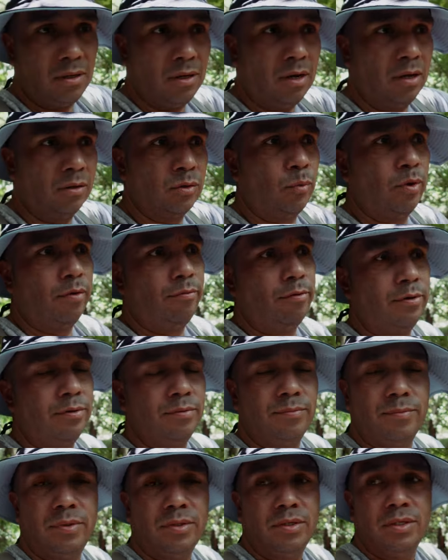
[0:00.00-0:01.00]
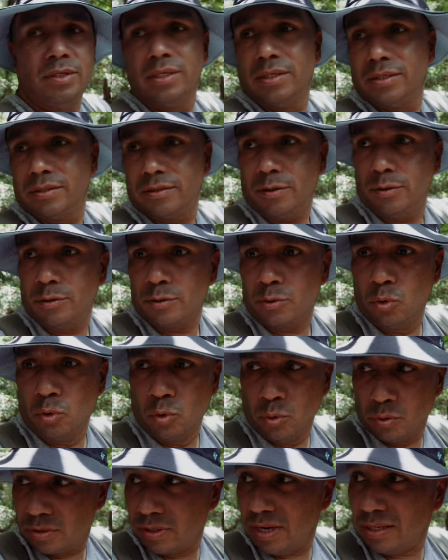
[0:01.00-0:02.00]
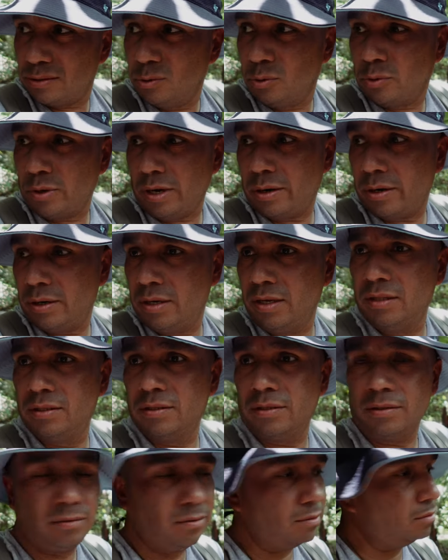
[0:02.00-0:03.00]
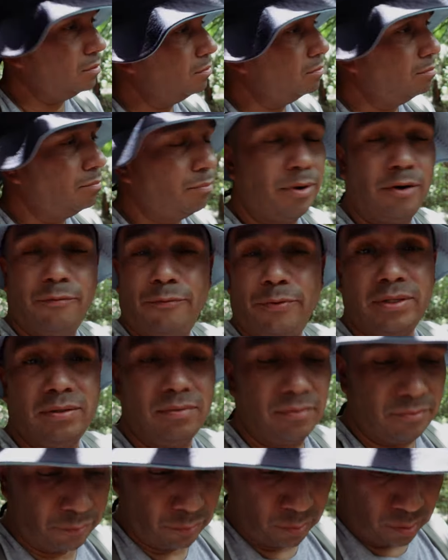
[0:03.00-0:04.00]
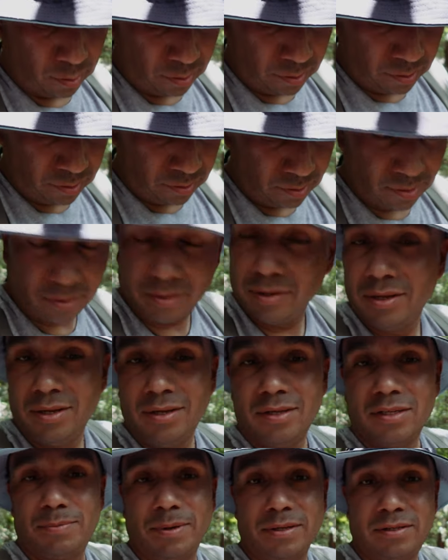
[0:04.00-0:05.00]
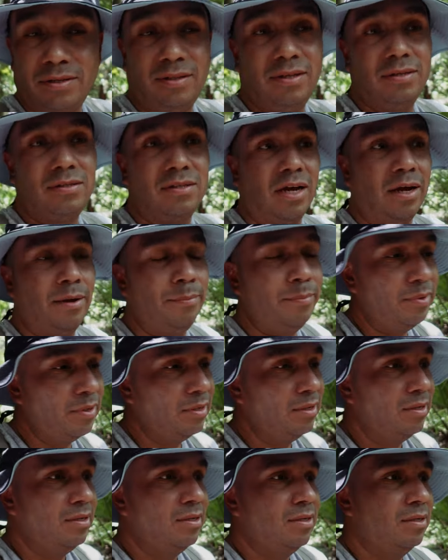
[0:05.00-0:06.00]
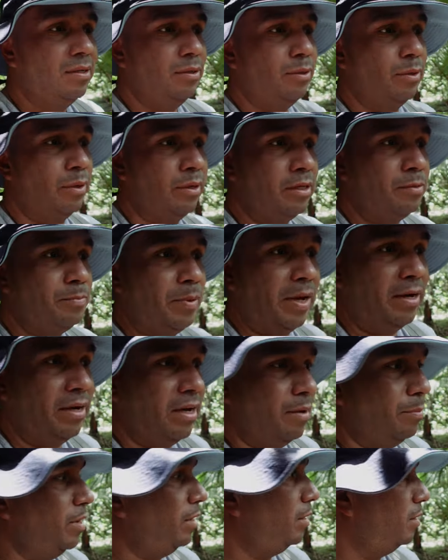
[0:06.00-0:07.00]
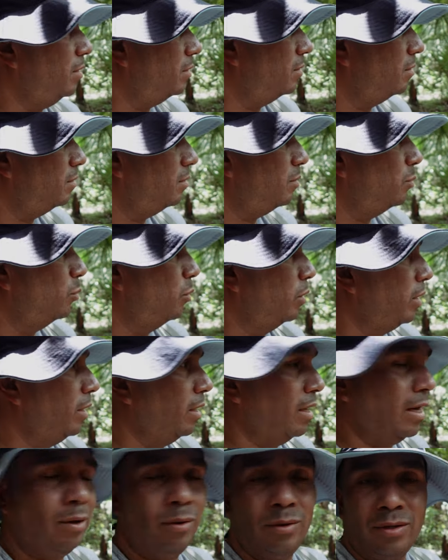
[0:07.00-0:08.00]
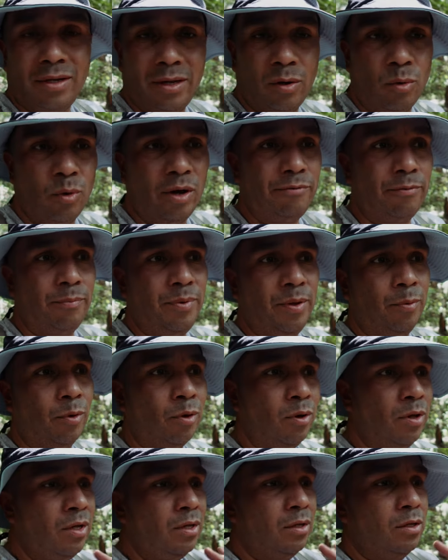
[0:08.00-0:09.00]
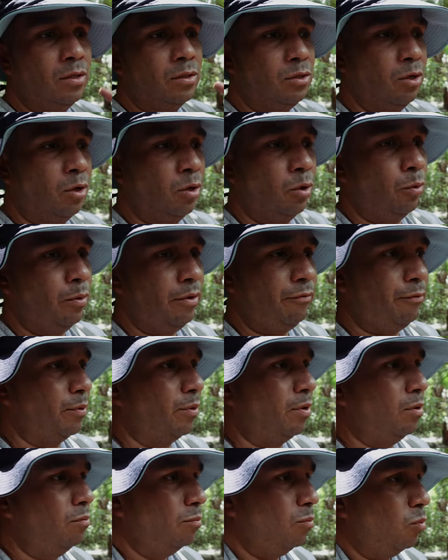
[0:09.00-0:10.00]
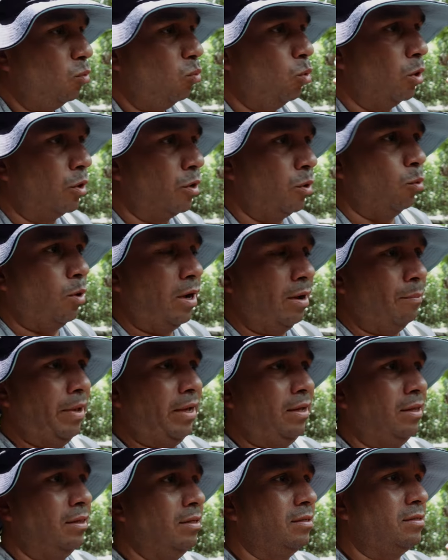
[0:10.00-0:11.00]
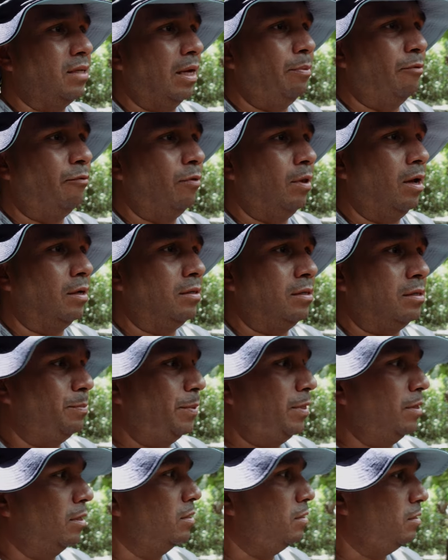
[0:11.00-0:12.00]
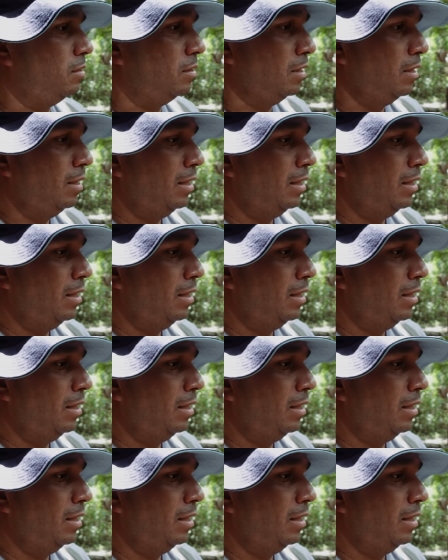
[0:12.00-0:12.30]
along the river so it's cool. It's not too crowded either. Perfect for, especially this time during this pandemic. I want to get out and get away from people. So if you're wondering why I'm making these type of vlogs, it's because